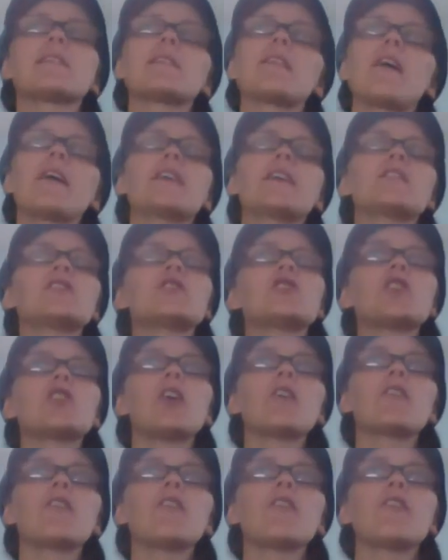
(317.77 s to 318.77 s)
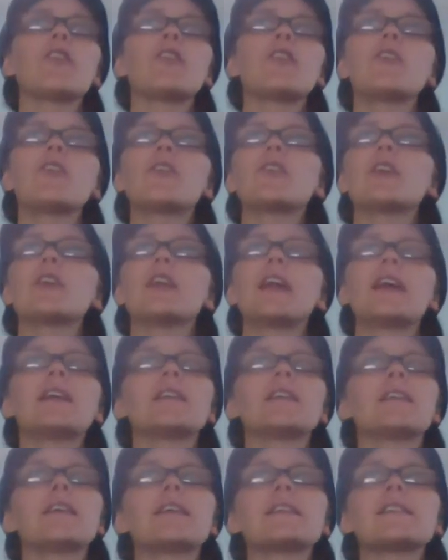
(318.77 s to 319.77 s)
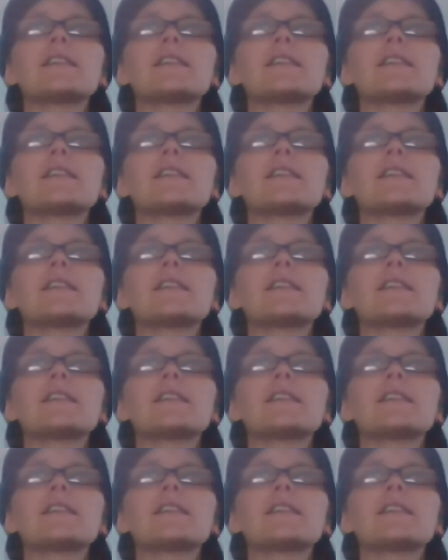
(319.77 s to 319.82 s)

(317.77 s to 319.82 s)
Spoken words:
like junk food, late night